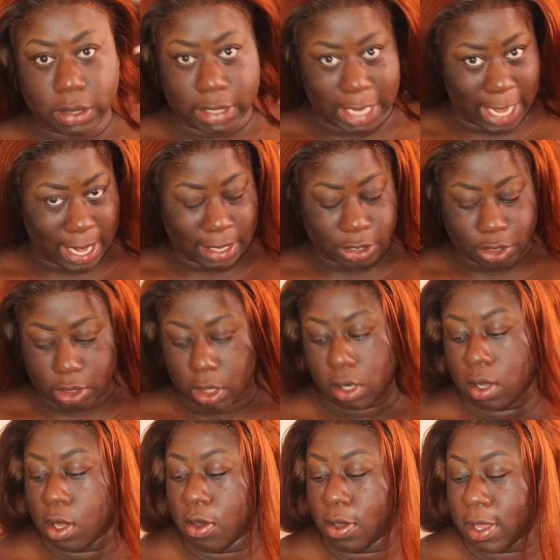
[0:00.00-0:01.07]
snatched.
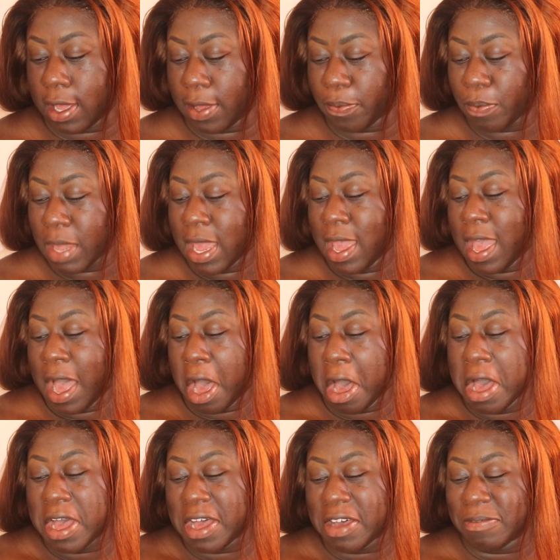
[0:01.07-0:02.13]
Okay.
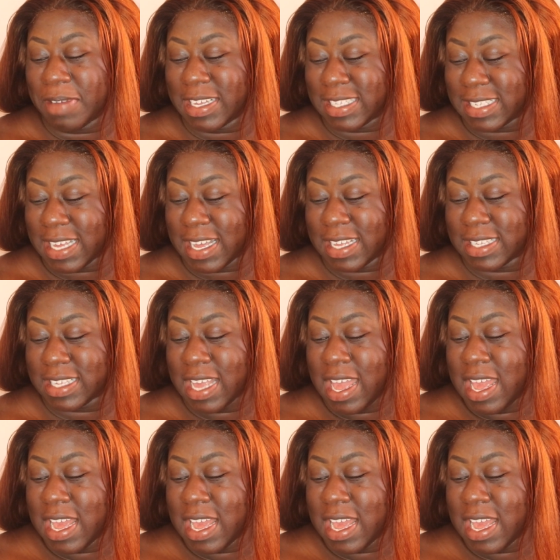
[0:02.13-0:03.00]
It says